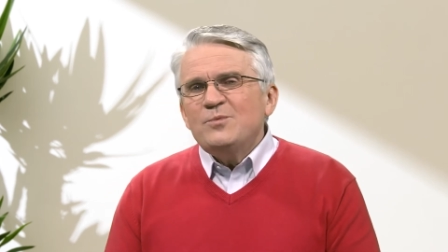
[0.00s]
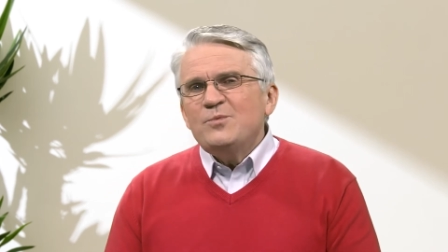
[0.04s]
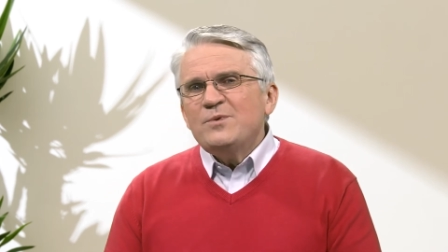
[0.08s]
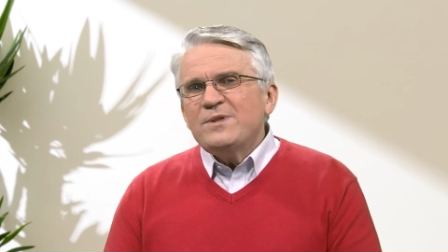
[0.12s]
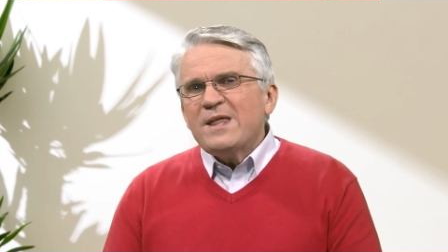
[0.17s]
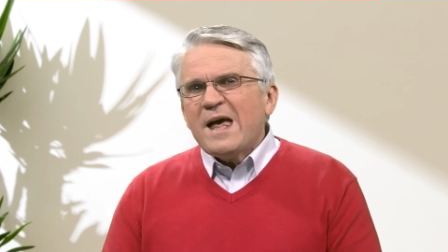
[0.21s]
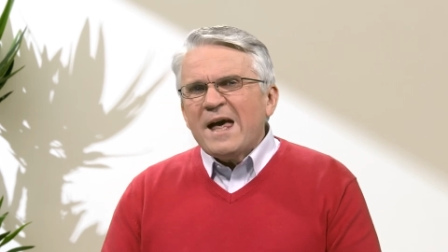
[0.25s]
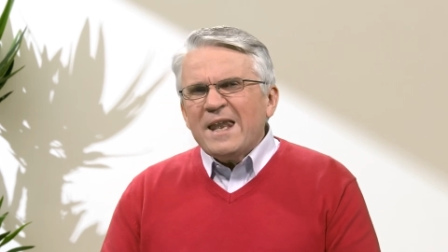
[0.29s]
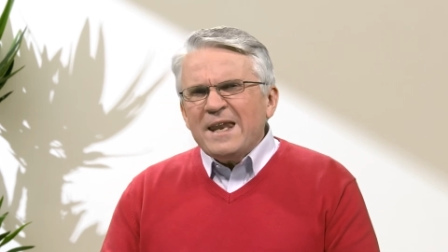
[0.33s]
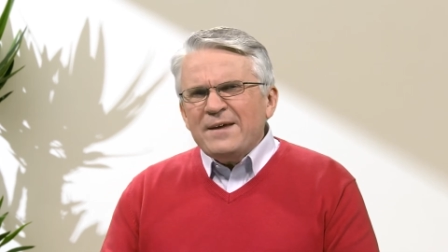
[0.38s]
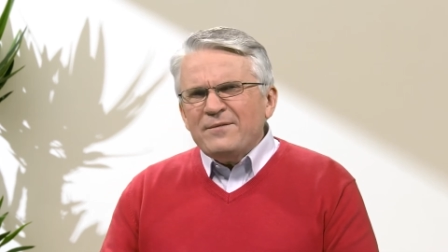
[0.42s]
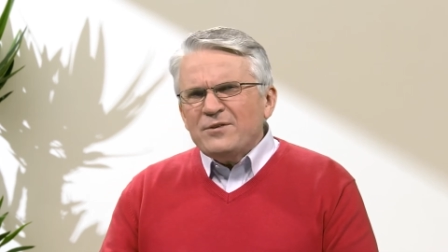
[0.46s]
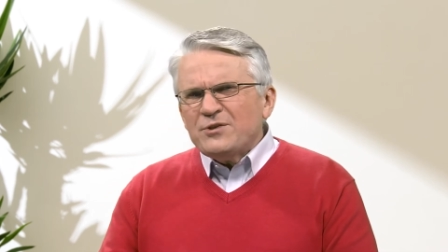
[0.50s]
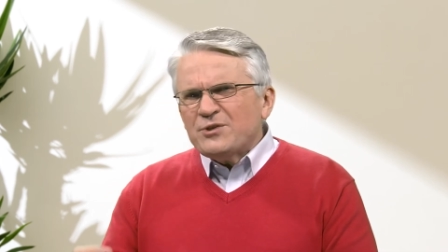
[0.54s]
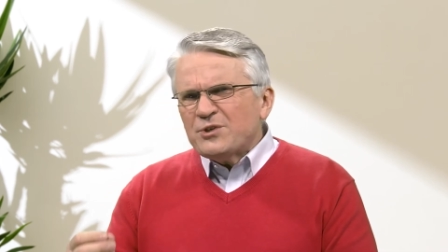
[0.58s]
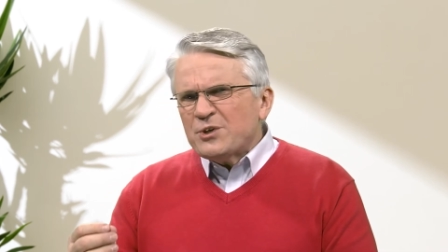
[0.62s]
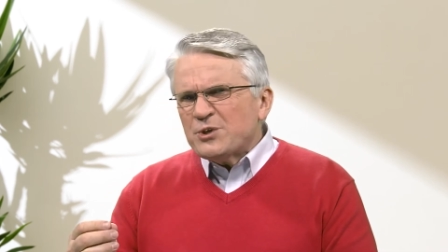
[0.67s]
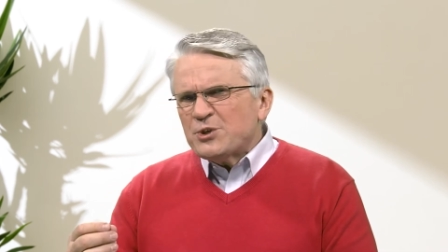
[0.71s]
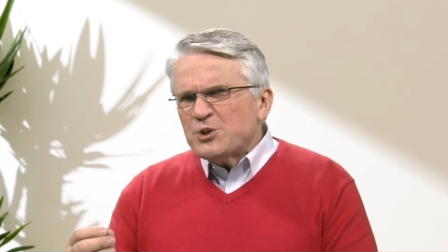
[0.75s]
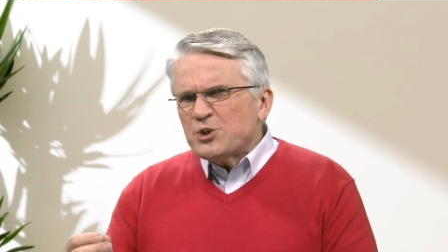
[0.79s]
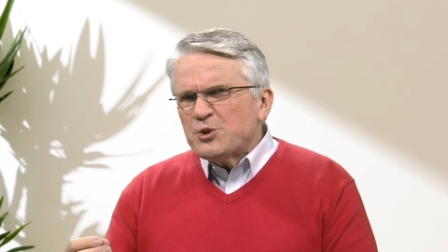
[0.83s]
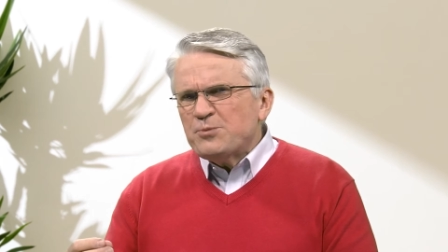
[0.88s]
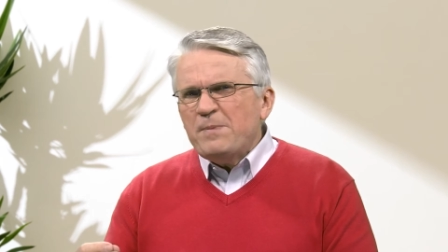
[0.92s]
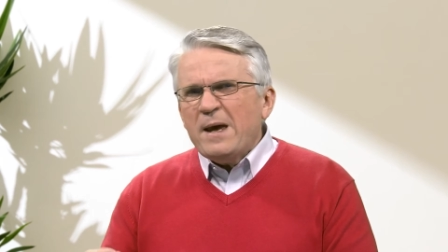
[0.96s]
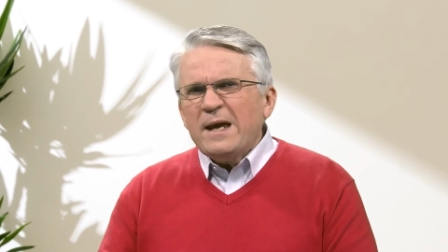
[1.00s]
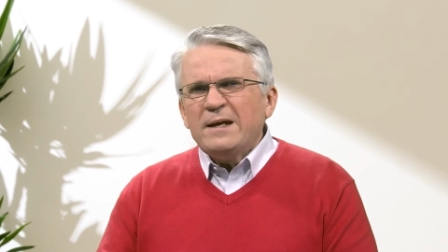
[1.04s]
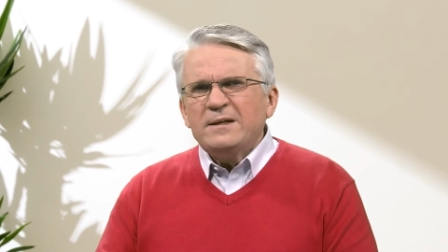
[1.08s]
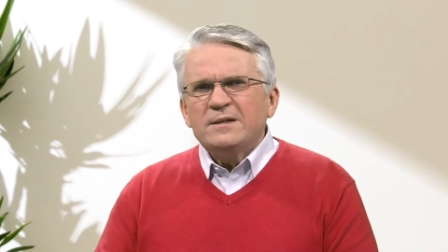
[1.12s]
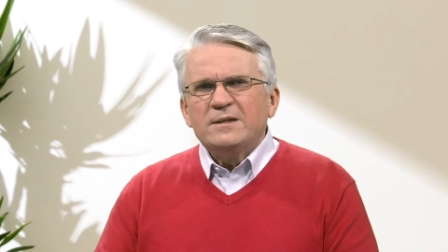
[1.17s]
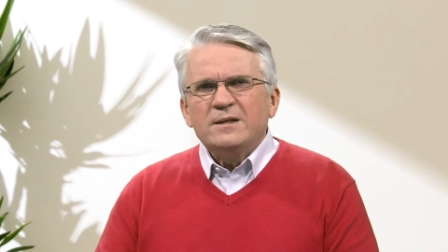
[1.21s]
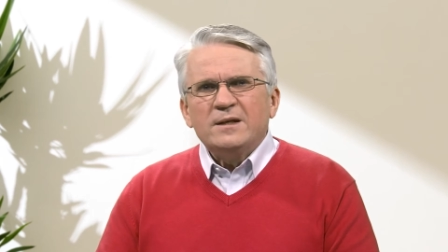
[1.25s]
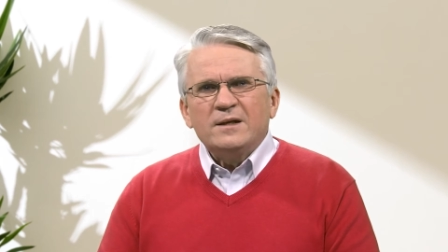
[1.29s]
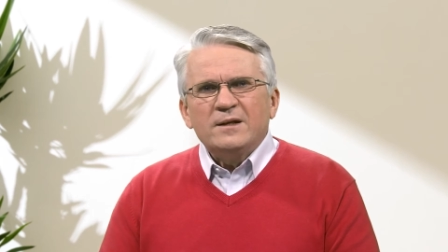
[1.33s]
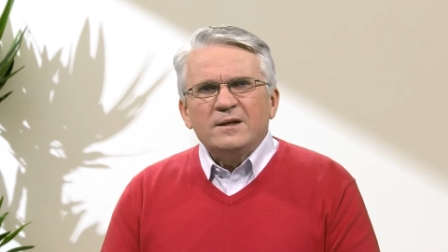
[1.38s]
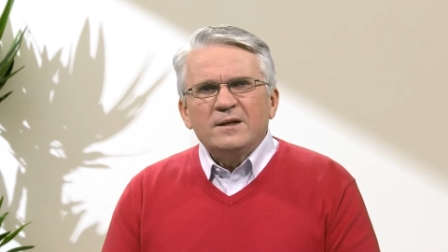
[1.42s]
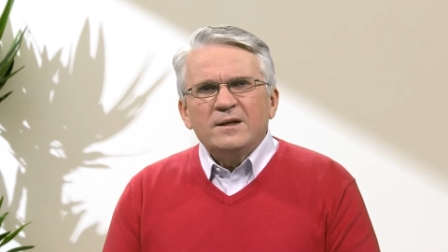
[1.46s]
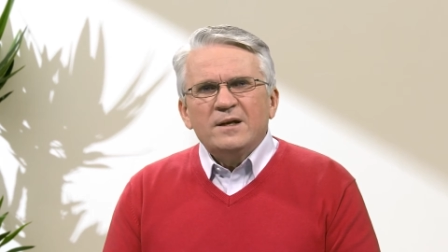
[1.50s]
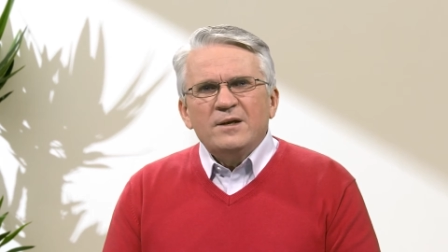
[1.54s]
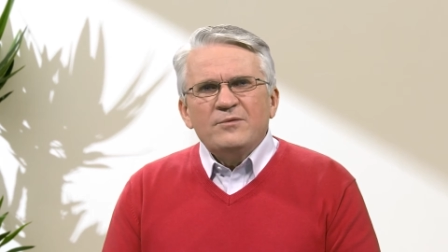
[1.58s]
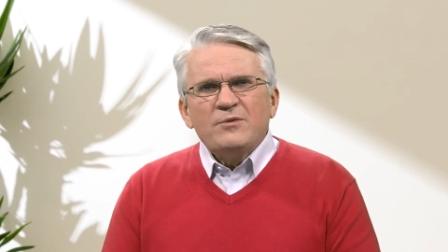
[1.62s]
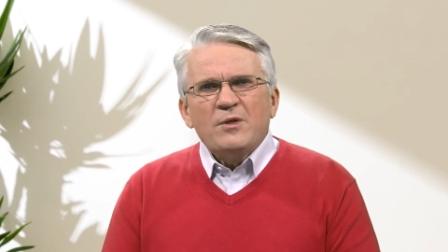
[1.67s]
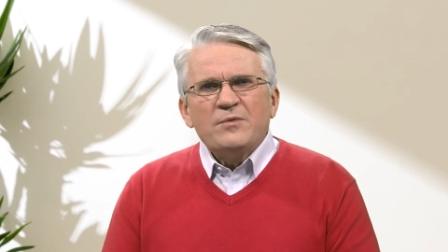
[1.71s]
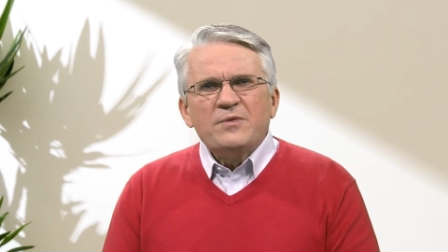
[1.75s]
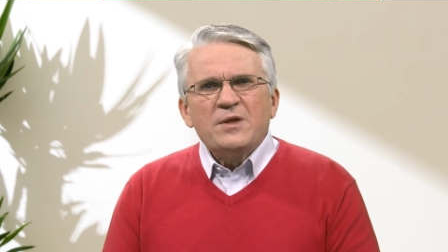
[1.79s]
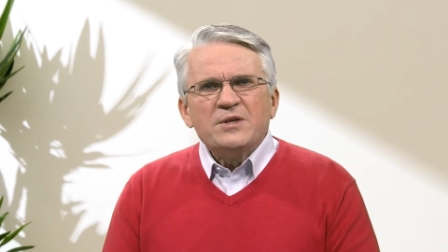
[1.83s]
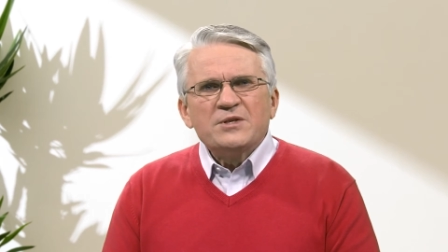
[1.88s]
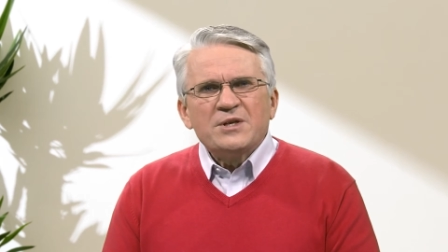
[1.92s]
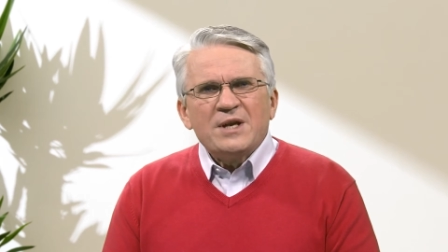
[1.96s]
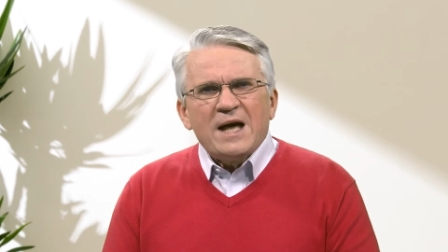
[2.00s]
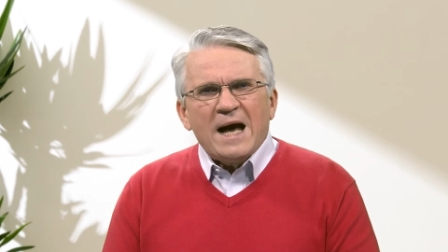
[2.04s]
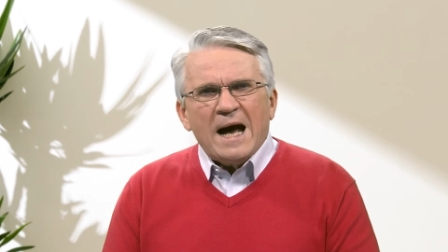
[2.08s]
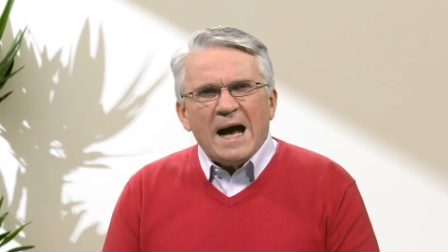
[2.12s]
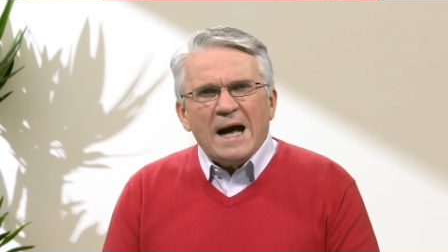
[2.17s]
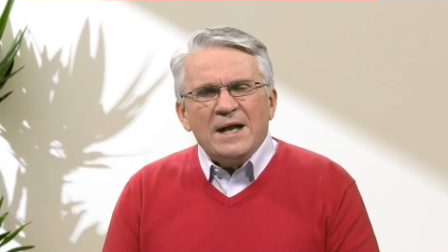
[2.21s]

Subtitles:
without ever suspecting that there's an